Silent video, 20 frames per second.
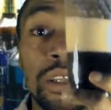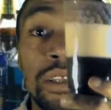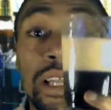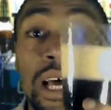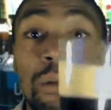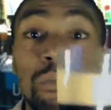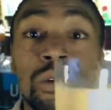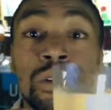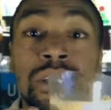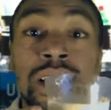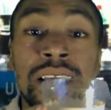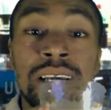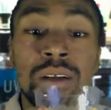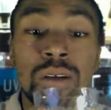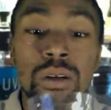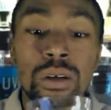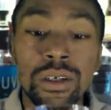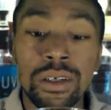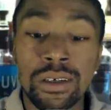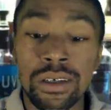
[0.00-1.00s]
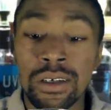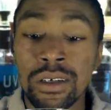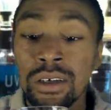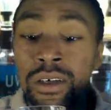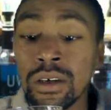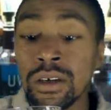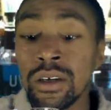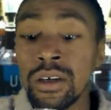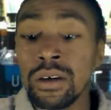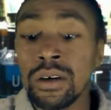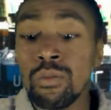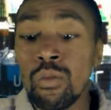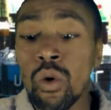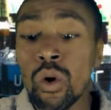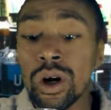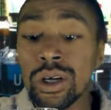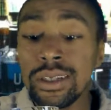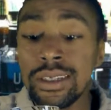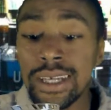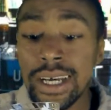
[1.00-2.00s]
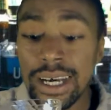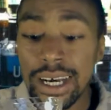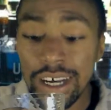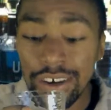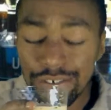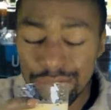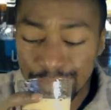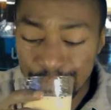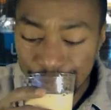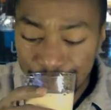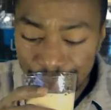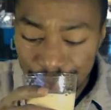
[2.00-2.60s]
Now, I'm going to take a look more in depth,